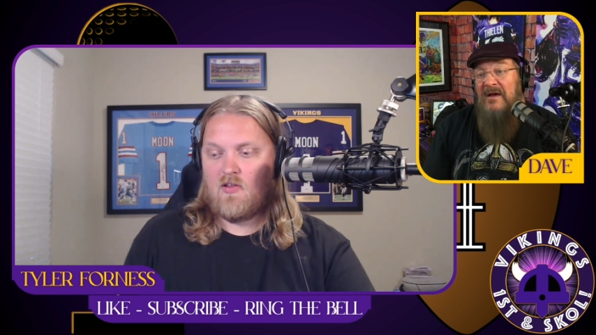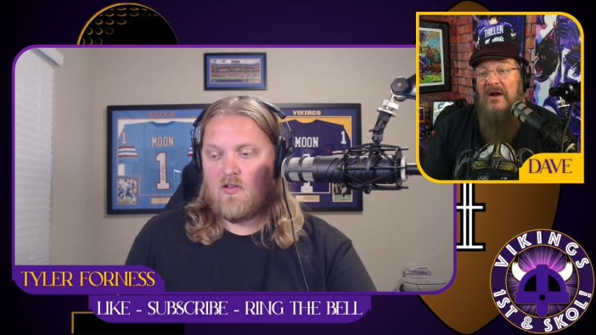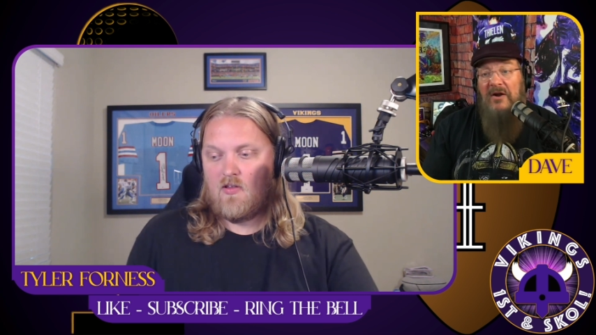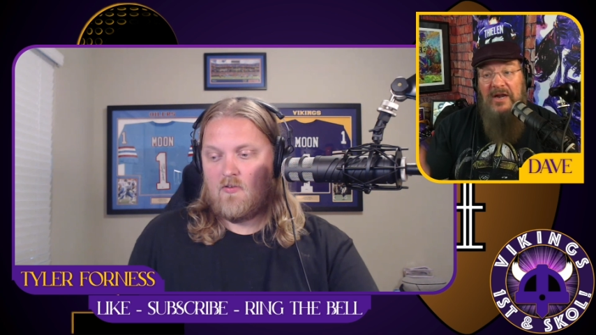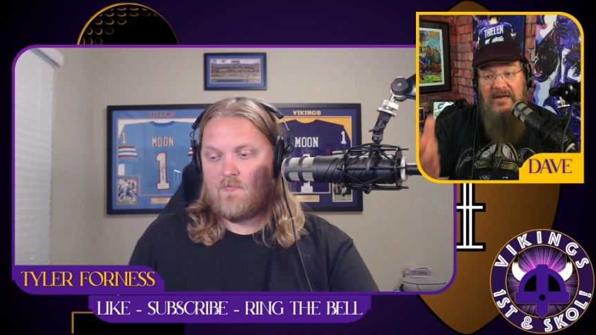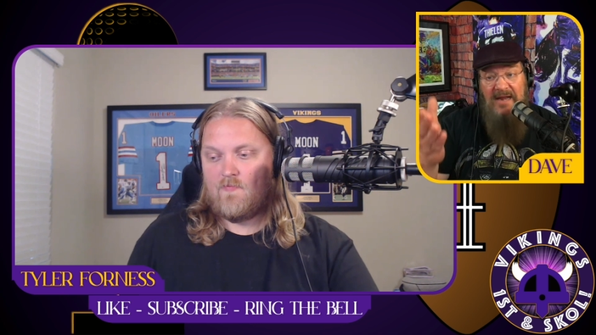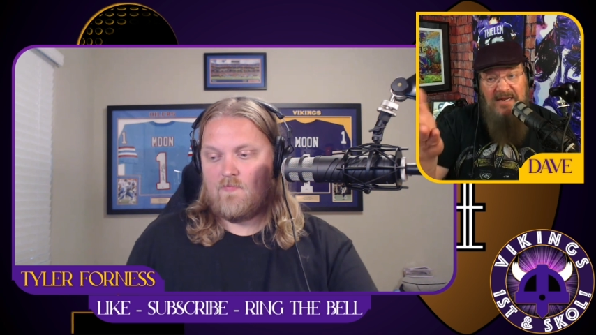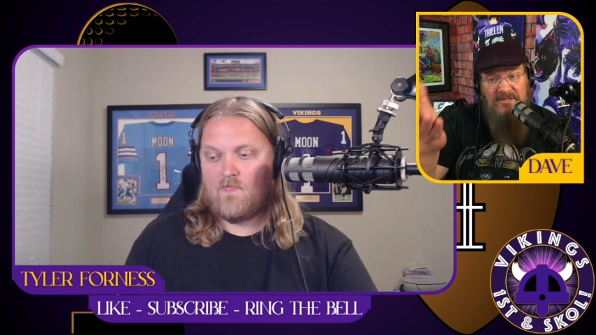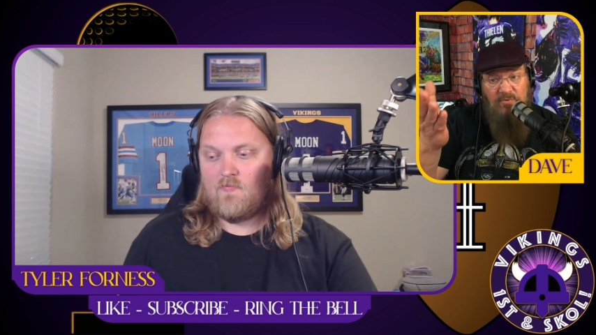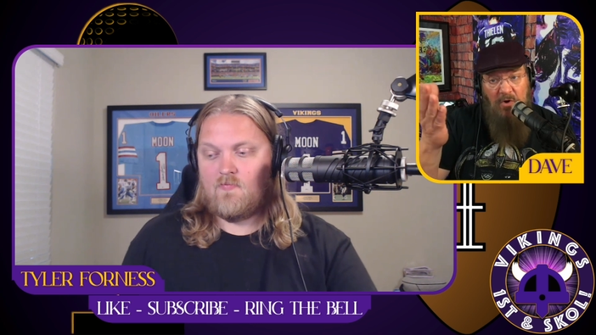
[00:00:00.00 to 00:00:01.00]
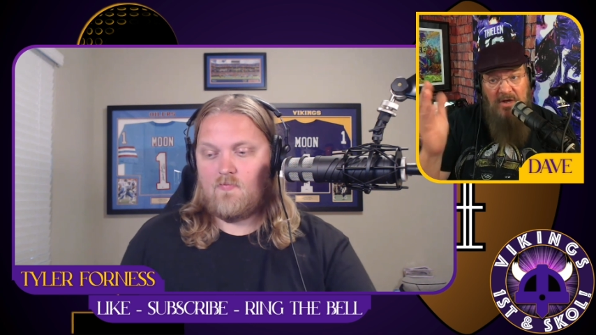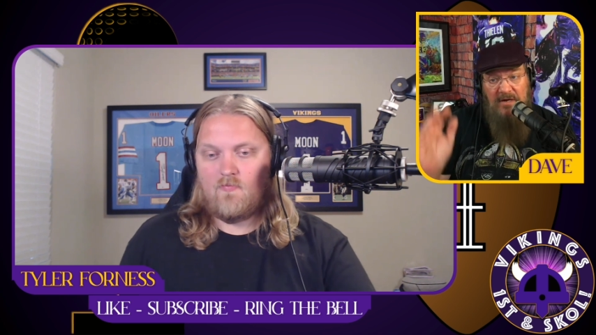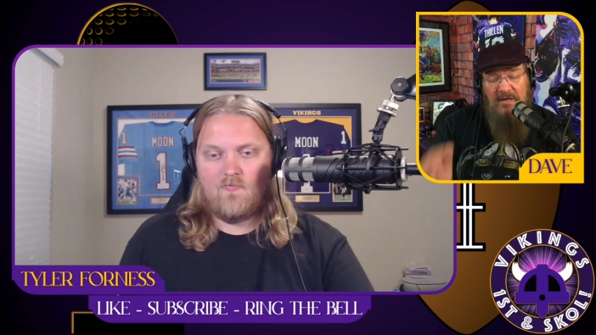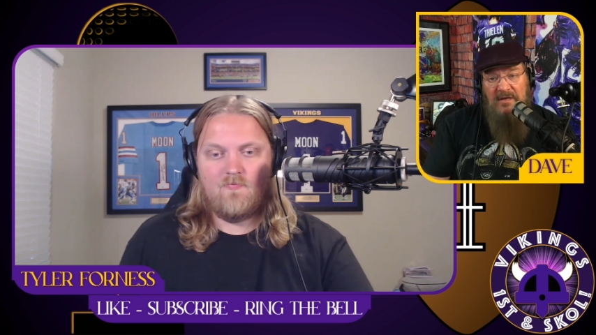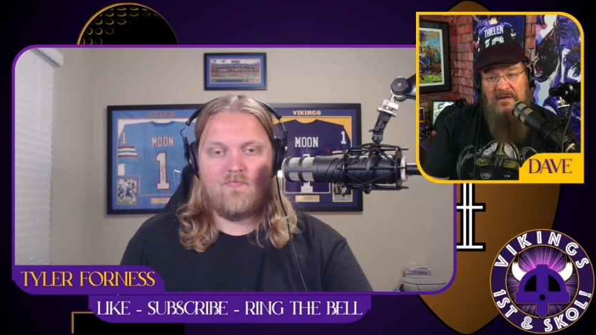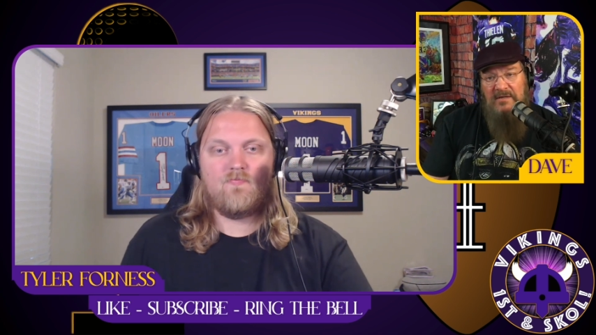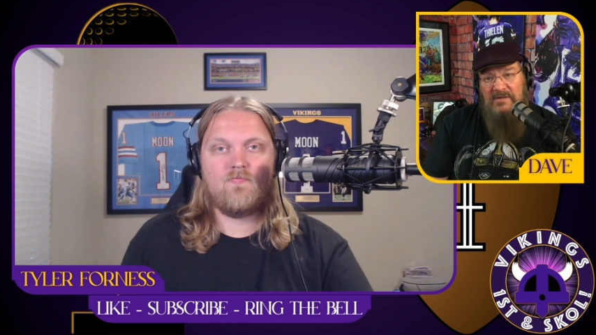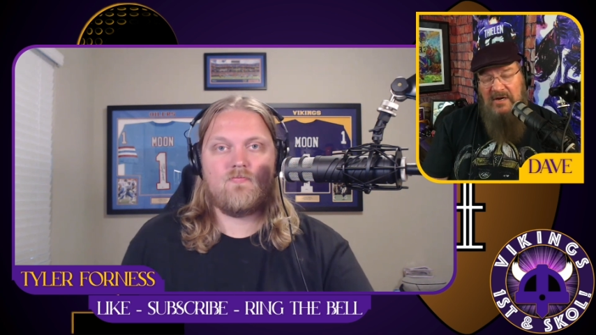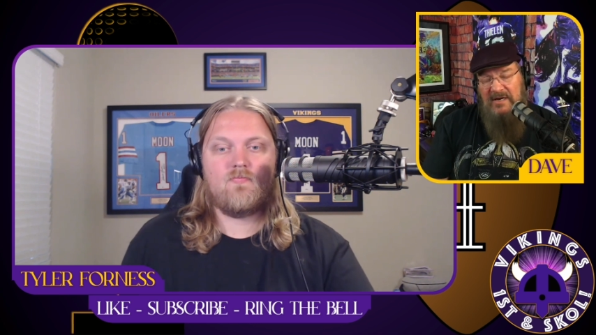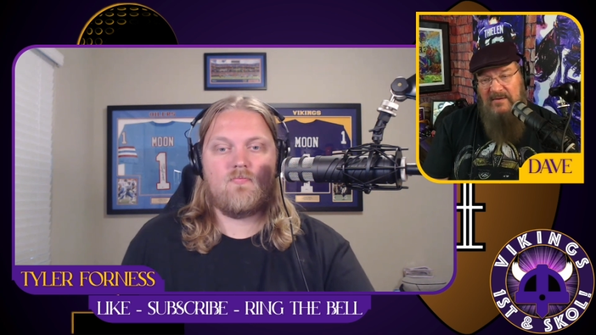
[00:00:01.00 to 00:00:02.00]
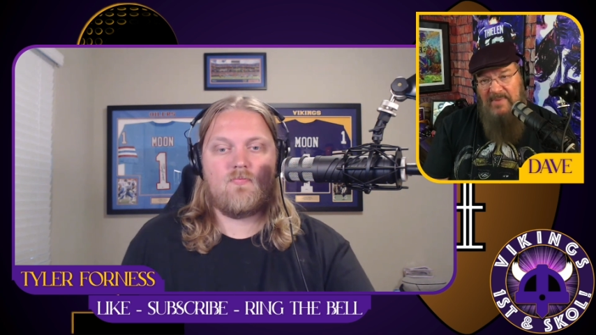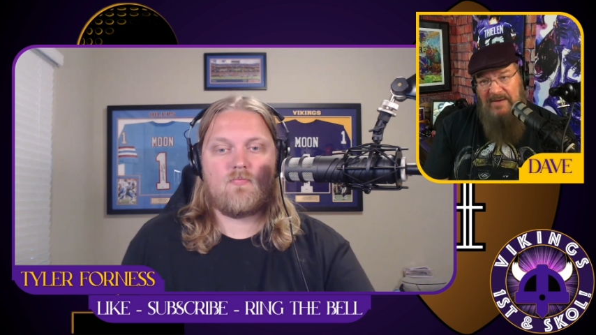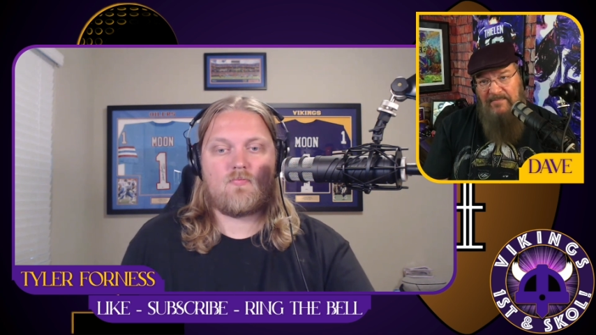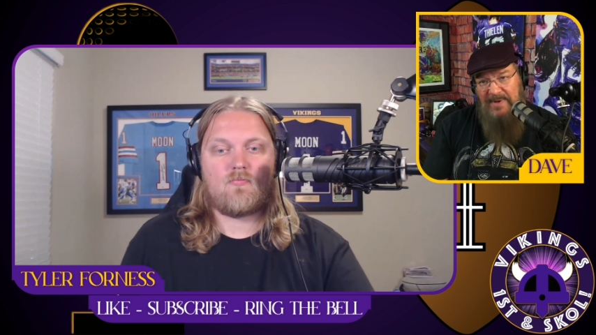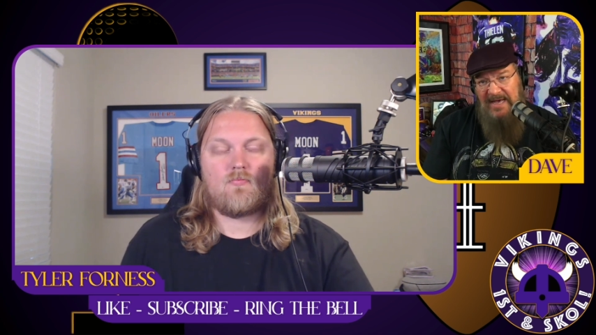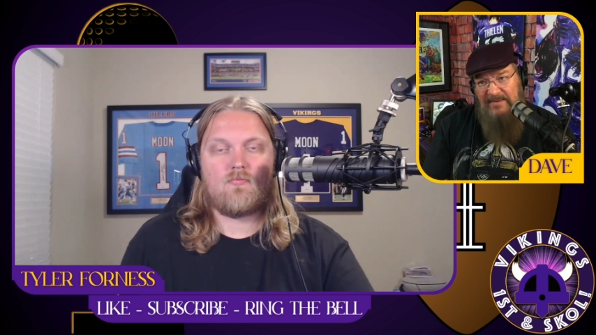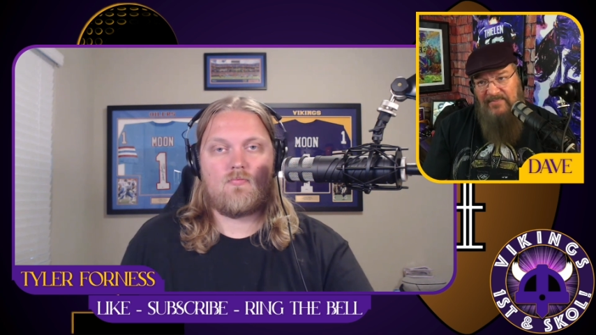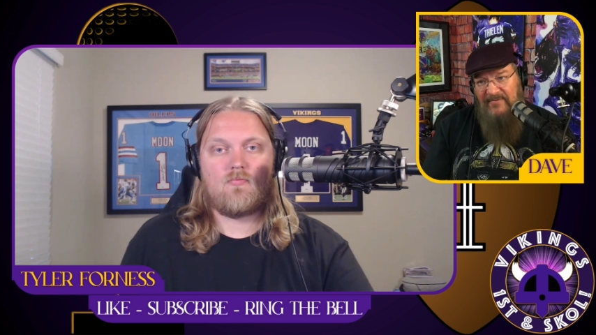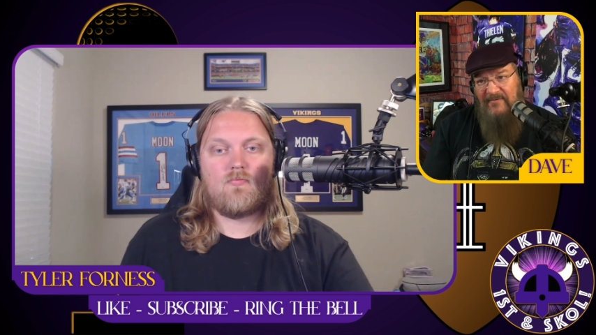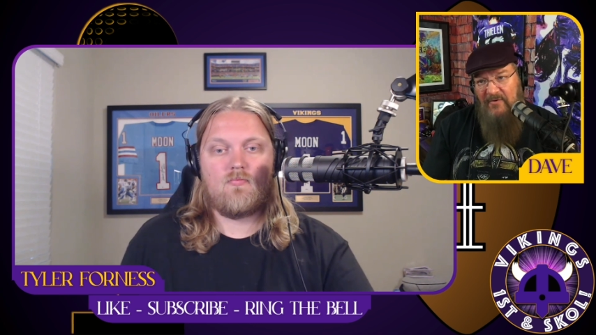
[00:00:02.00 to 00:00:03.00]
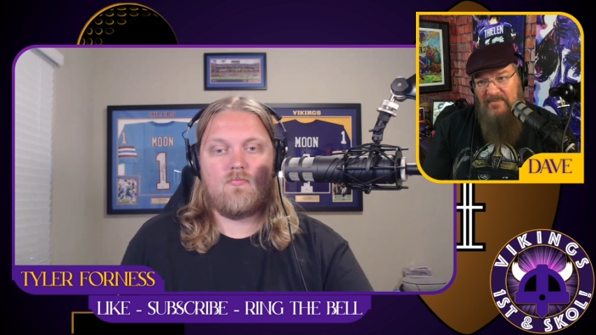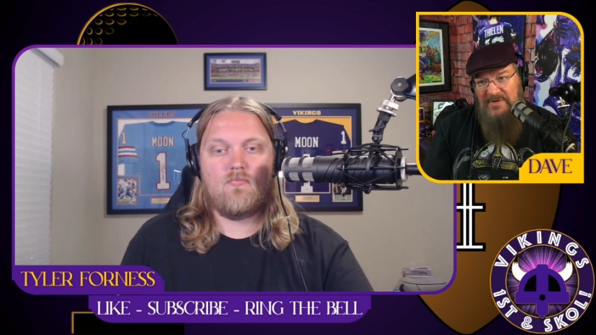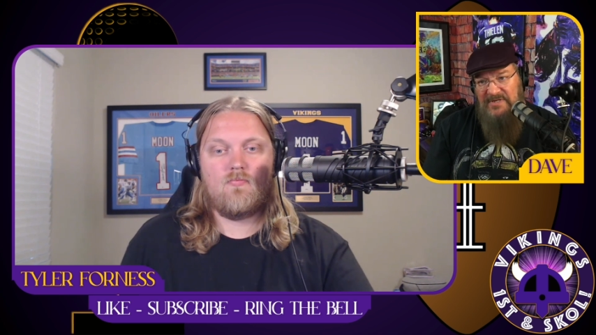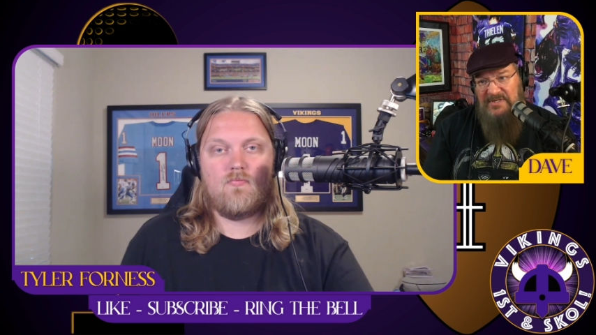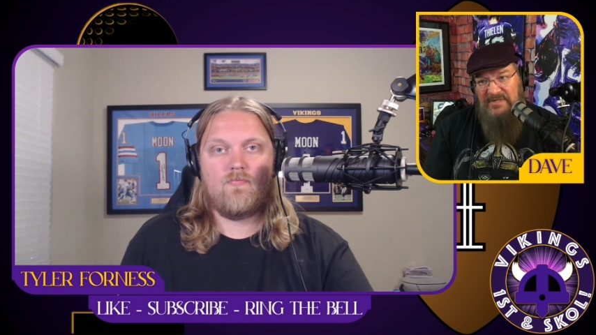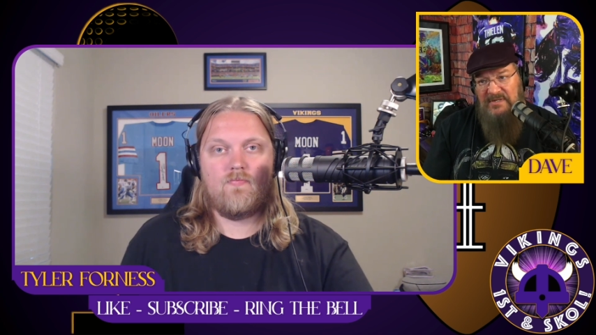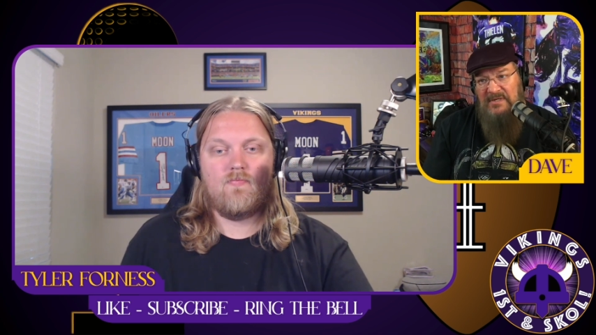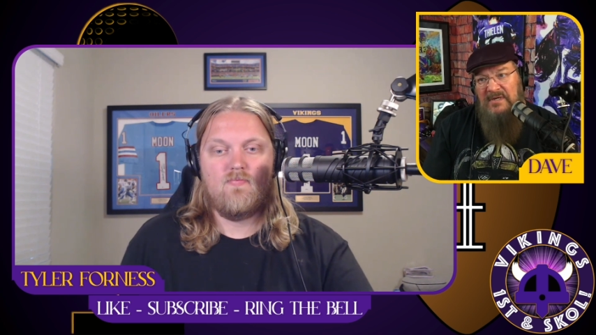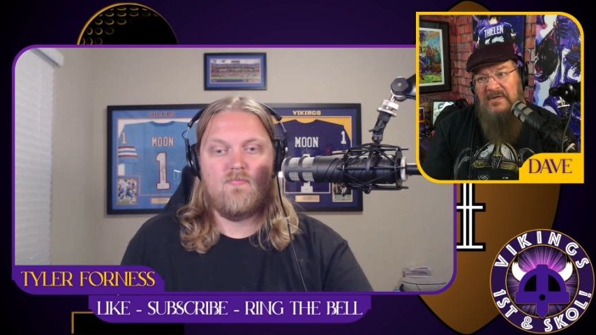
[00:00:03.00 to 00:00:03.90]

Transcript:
Speaker 1: All right, next one. Talking about bad performances